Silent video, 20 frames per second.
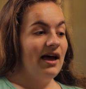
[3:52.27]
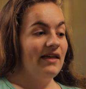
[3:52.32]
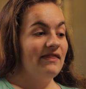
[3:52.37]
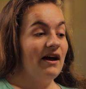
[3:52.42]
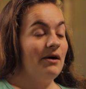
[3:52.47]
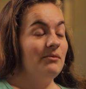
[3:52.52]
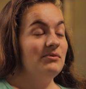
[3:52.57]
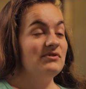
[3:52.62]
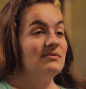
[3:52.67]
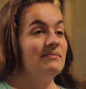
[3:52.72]

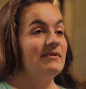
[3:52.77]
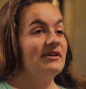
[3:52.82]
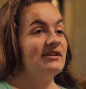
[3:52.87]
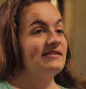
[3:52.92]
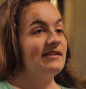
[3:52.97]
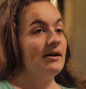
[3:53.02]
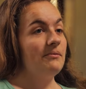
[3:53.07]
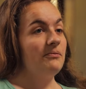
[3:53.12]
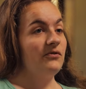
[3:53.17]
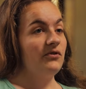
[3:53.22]
that was a big
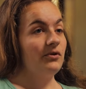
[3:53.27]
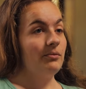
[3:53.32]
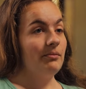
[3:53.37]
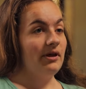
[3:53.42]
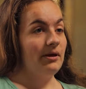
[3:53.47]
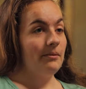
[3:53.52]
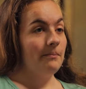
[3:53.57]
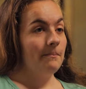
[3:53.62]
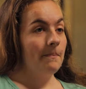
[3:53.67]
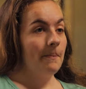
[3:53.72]
step for
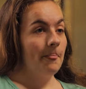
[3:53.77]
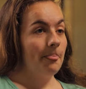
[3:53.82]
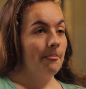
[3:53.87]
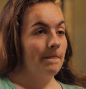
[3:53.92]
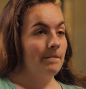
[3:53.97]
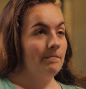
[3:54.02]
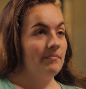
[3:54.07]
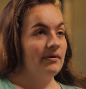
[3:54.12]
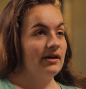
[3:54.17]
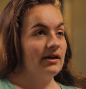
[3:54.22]
me
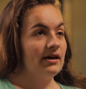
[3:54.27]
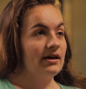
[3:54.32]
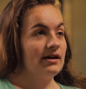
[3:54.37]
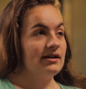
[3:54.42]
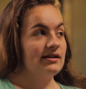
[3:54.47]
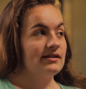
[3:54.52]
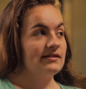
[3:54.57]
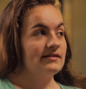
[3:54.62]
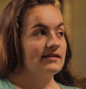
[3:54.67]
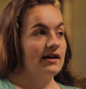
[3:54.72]

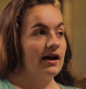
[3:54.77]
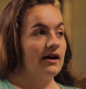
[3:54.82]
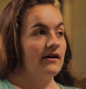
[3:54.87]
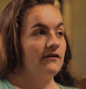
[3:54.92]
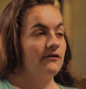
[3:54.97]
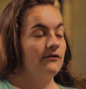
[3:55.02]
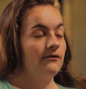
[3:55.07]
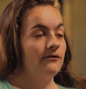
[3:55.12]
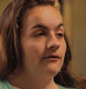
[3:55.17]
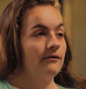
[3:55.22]
because
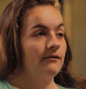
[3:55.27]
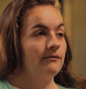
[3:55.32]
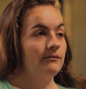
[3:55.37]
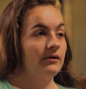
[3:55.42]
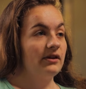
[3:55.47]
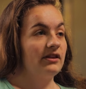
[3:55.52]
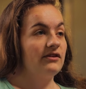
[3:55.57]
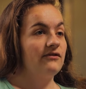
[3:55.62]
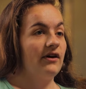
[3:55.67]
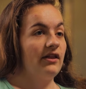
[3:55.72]
I
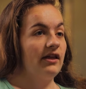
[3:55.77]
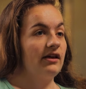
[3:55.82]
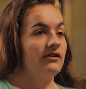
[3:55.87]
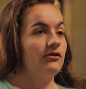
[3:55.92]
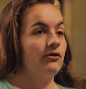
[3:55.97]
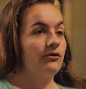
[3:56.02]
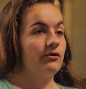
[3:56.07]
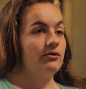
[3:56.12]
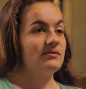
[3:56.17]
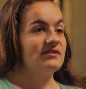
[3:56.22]
really felt like
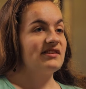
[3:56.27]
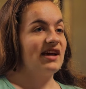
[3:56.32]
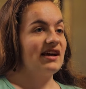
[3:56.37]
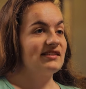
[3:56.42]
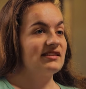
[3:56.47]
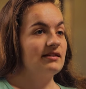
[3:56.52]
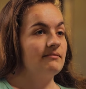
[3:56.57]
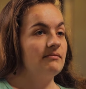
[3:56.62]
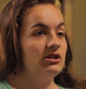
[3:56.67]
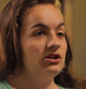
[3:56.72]
the Lord was
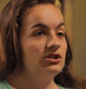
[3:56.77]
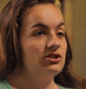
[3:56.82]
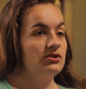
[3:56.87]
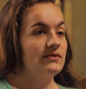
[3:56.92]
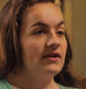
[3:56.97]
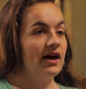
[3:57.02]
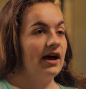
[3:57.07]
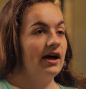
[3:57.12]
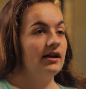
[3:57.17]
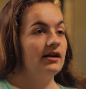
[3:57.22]
asking me to
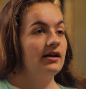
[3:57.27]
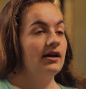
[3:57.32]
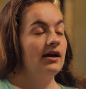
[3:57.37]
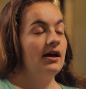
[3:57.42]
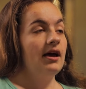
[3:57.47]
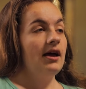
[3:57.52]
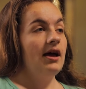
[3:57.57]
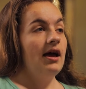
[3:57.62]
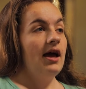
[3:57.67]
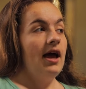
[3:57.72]
do that.
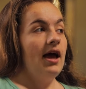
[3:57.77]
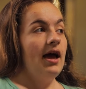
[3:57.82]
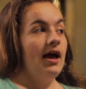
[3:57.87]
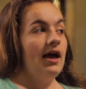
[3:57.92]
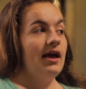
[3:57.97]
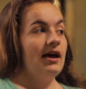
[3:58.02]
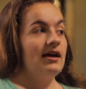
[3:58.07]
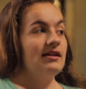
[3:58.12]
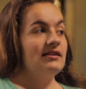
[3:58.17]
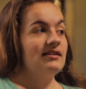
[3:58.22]

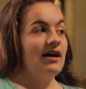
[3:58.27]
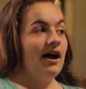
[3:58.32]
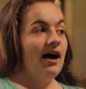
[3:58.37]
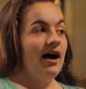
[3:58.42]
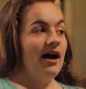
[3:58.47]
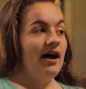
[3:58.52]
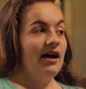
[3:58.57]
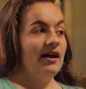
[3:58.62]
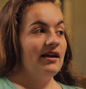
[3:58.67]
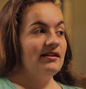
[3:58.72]
And
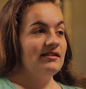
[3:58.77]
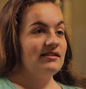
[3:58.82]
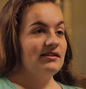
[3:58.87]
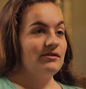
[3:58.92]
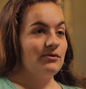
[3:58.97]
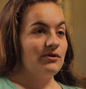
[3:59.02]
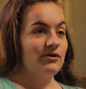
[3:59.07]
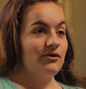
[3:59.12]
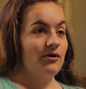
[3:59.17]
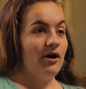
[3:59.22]
I
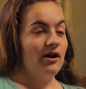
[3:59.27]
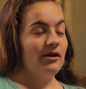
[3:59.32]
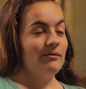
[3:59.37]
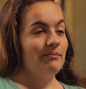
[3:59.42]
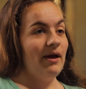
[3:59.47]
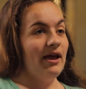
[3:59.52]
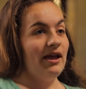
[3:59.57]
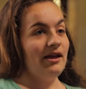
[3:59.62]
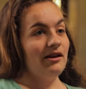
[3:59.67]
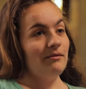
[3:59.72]
deal with
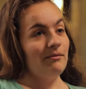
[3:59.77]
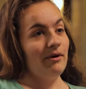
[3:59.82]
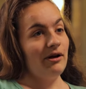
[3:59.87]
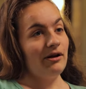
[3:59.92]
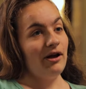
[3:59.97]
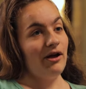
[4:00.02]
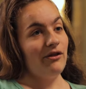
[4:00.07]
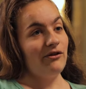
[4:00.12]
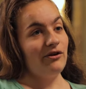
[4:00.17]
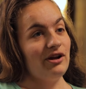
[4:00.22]
chronic pain
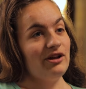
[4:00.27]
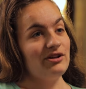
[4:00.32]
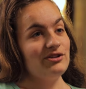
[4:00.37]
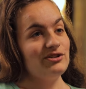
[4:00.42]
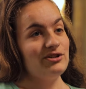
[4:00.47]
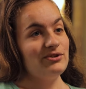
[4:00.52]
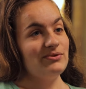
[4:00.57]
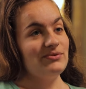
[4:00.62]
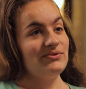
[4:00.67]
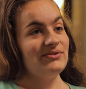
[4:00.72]
among
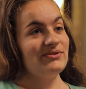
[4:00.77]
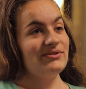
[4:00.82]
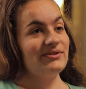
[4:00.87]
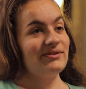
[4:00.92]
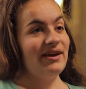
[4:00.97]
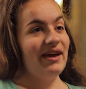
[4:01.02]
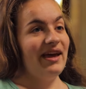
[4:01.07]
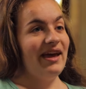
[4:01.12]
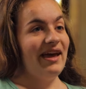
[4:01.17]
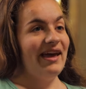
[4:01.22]
issues,
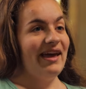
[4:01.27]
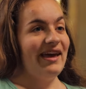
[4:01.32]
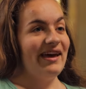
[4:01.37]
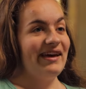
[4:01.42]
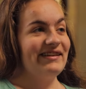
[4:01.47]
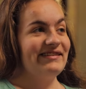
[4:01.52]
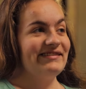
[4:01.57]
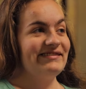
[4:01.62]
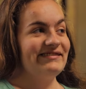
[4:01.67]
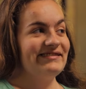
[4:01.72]

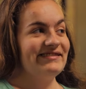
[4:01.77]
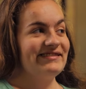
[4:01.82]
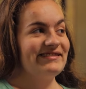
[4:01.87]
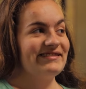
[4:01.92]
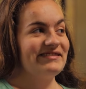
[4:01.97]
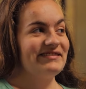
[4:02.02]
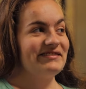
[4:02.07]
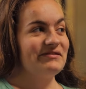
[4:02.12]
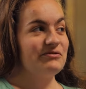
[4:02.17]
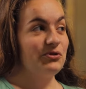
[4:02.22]
and
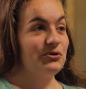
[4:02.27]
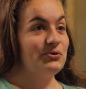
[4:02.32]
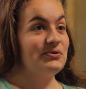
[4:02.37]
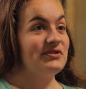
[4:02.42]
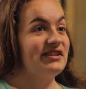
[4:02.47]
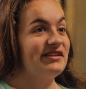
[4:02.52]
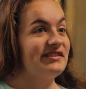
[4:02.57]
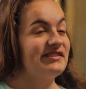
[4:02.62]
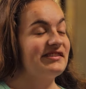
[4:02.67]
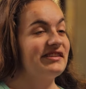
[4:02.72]

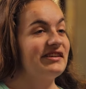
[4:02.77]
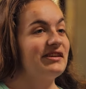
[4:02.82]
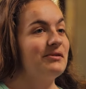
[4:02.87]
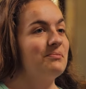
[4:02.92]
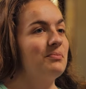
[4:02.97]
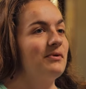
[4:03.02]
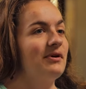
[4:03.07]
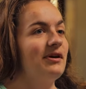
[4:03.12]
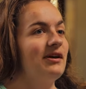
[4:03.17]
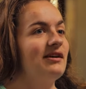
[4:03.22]
losing
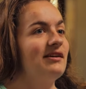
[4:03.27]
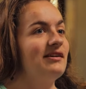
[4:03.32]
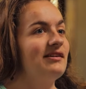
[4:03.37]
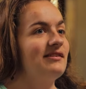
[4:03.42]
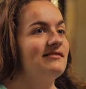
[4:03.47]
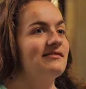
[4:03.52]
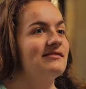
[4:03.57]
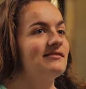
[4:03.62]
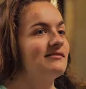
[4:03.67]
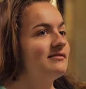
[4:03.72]
sleep
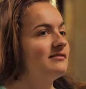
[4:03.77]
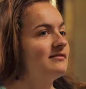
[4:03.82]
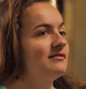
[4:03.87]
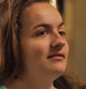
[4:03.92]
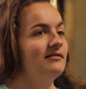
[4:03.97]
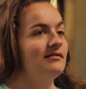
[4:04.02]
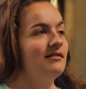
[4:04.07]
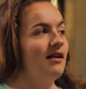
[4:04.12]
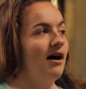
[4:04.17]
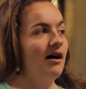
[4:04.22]
is
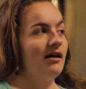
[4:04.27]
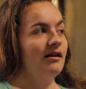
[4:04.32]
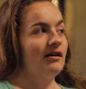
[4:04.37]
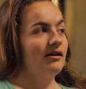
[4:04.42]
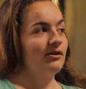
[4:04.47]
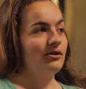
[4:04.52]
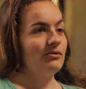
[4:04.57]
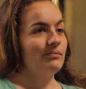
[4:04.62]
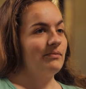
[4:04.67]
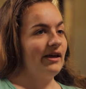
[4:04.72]
not
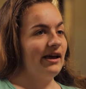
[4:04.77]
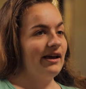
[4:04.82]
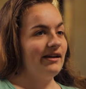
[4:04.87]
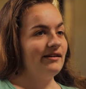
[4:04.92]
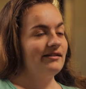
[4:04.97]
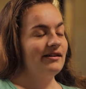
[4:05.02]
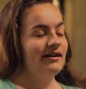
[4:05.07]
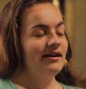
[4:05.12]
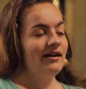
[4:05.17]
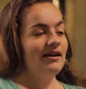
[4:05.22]
a good plan.